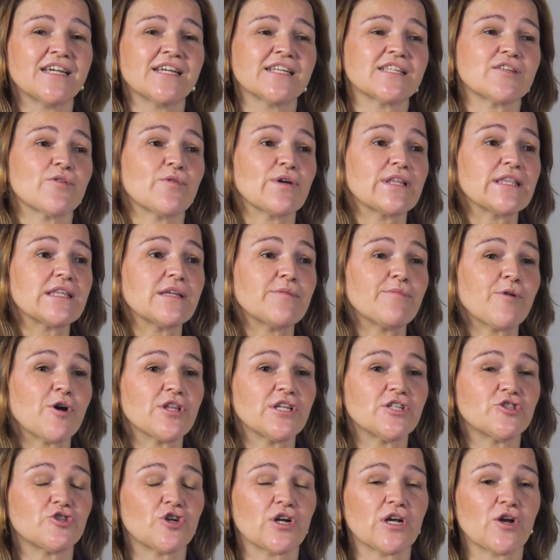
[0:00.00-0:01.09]
So
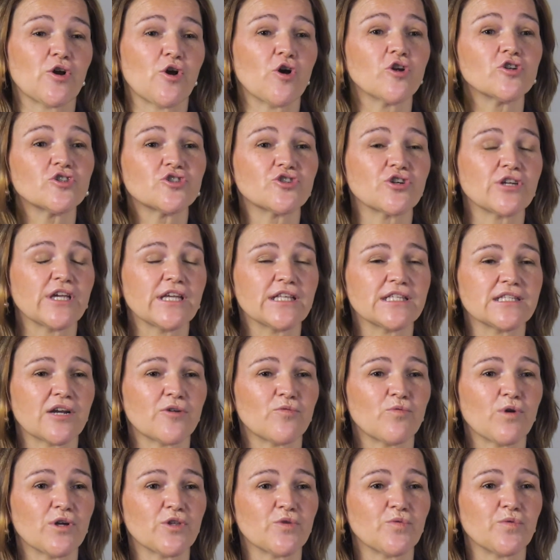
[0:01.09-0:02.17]
antibody drug conjugates are
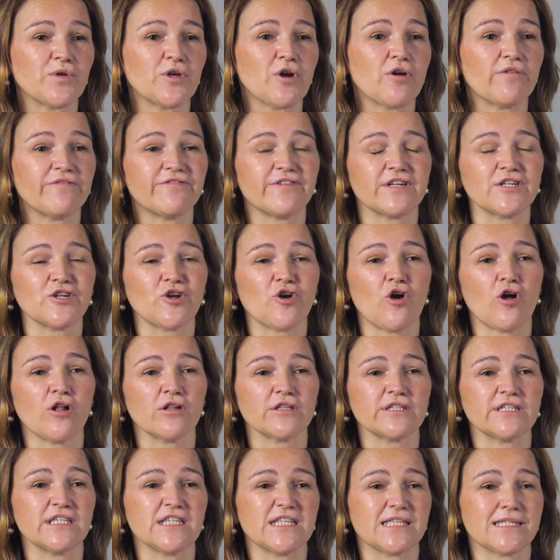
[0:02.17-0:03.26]
what we often call
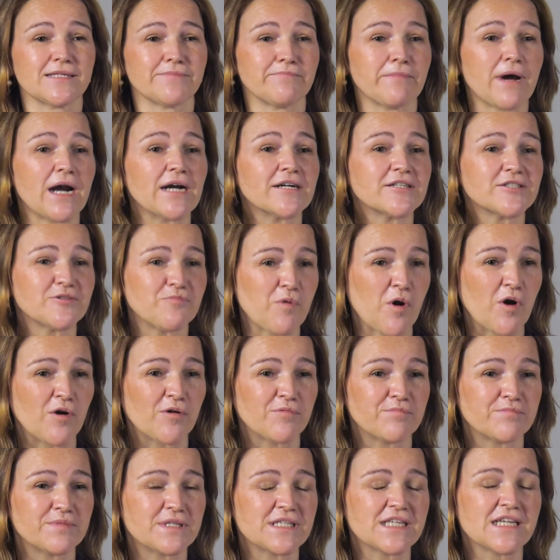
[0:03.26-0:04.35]
the smart
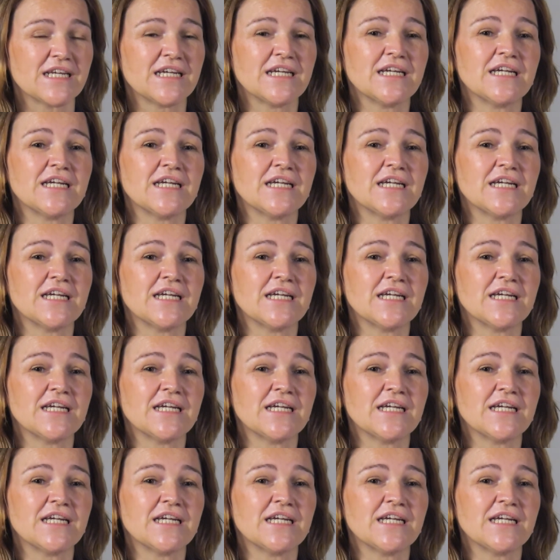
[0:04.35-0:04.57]
bombs